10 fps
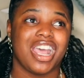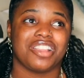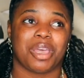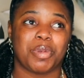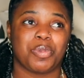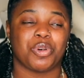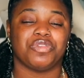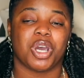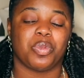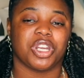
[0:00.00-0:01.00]
that people
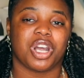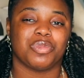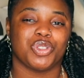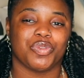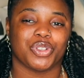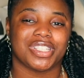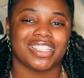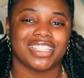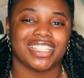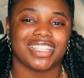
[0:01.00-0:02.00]
have done when it comes to
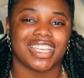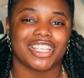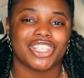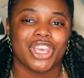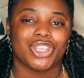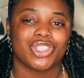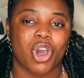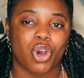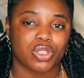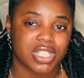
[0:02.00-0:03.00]
fertility and things.
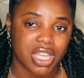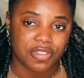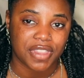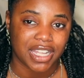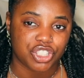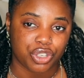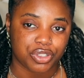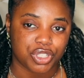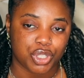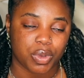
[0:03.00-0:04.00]
So say if that's your
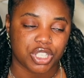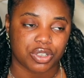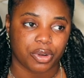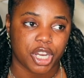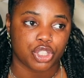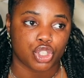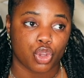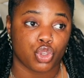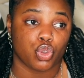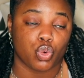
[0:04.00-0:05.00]
situation, right?
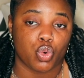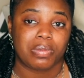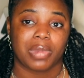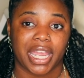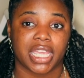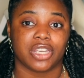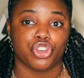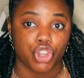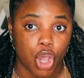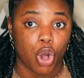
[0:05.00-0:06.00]
So you might
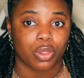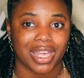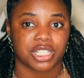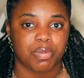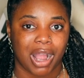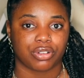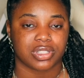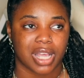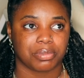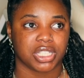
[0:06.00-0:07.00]
know that it's Baron
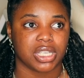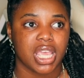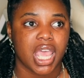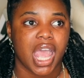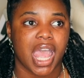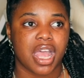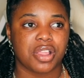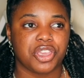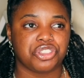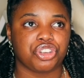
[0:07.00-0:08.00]
Samedi.
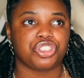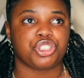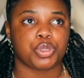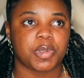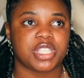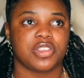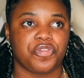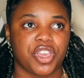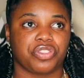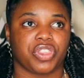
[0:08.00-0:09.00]
And there's
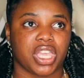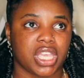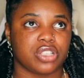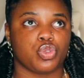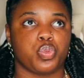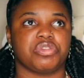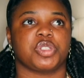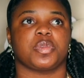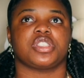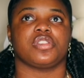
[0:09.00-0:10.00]
specific things with
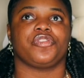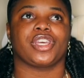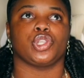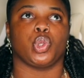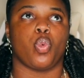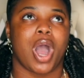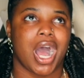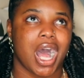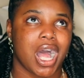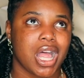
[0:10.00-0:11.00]
specific
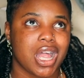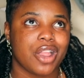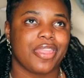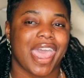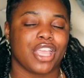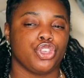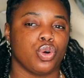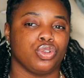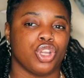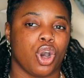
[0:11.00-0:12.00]
loi that
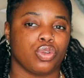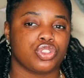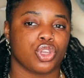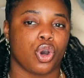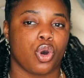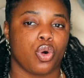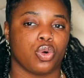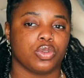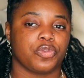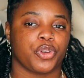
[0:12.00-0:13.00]
you'll know.
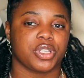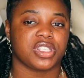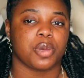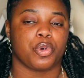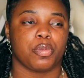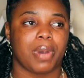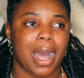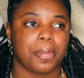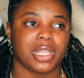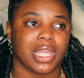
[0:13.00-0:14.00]
So for example,
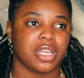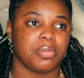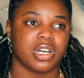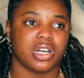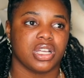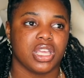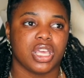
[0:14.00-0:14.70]
Papa Legba,